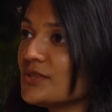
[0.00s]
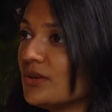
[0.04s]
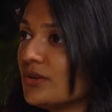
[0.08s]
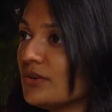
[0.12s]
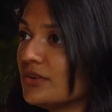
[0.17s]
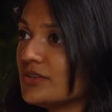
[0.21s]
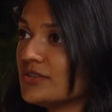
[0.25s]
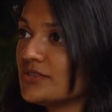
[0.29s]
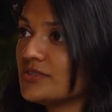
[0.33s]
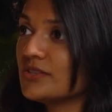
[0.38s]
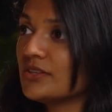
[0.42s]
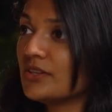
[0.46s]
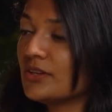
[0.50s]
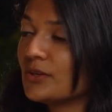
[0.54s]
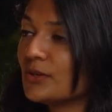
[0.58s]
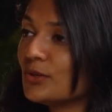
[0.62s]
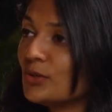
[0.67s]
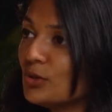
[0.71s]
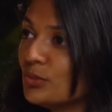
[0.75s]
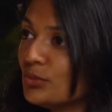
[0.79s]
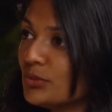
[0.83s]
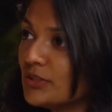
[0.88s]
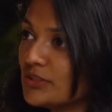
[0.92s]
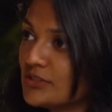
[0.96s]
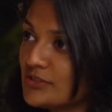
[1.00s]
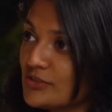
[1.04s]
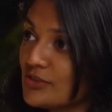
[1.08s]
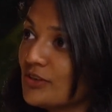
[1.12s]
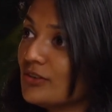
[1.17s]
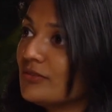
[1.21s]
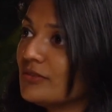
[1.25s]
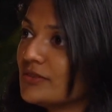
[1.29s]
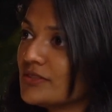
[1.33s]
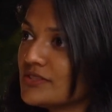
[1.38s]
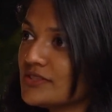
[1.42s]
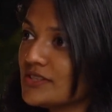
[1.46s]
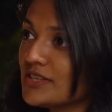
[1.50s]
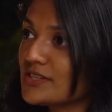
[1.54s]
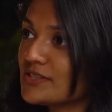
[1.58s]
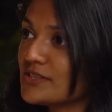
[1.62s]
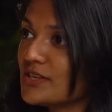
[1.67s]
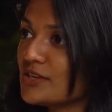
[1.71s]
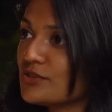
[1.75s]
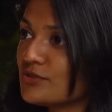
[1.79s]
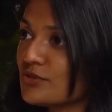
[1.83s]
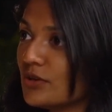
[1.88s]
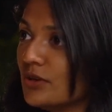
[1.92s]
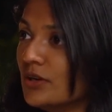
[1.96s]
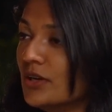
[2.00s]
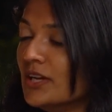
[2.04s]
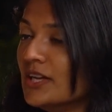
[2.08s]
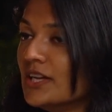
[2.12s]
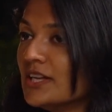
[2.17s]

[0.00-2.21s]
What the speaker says: or is it a global service, etc.?